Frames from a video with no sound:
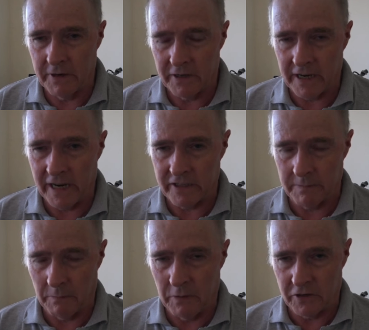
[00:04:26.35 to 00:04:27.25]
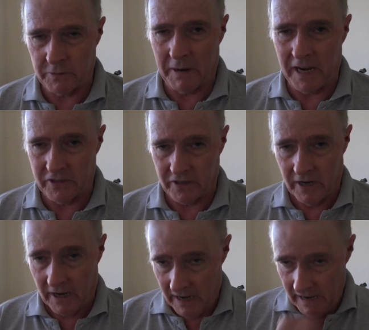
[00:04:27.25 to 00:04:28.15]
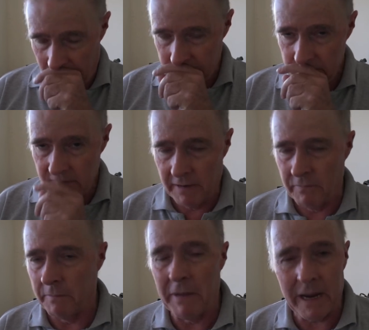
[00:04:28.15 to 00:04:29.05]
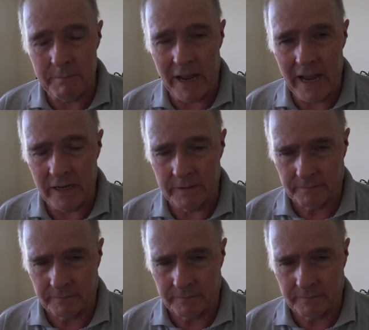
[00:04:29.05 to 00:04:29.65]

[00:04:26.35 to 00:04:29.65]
but it takes up a bit of space in my backpack,